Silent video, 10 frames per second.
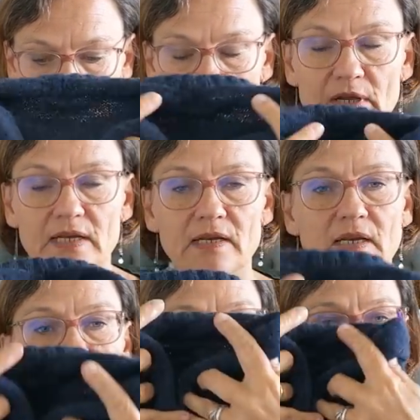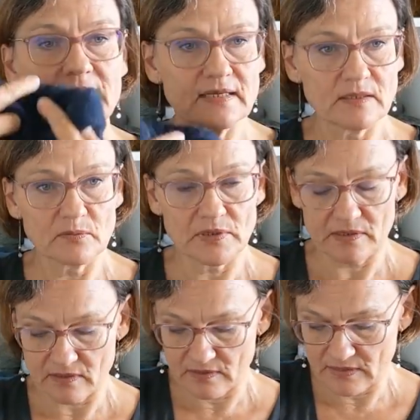When knitting
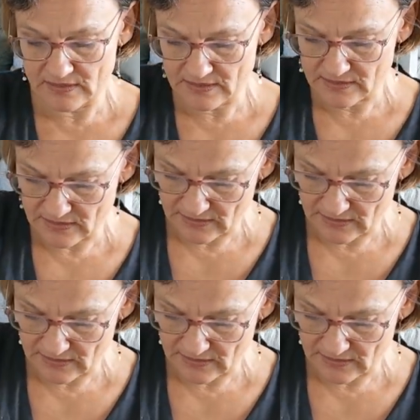with this